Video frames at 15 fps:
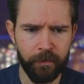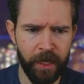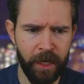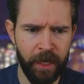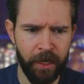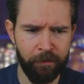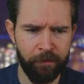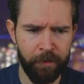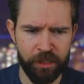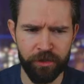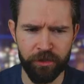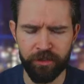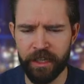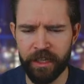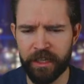and make sure
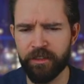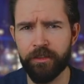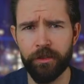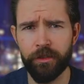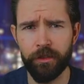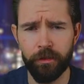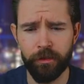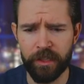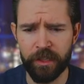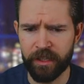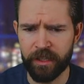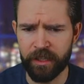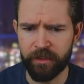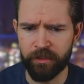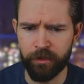it's connected to
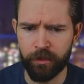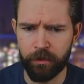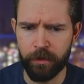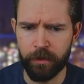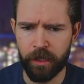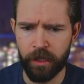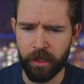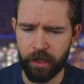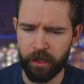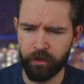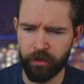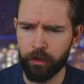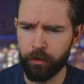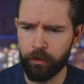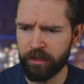CSR2 as
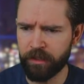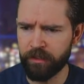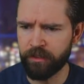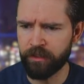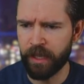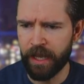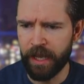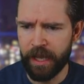always,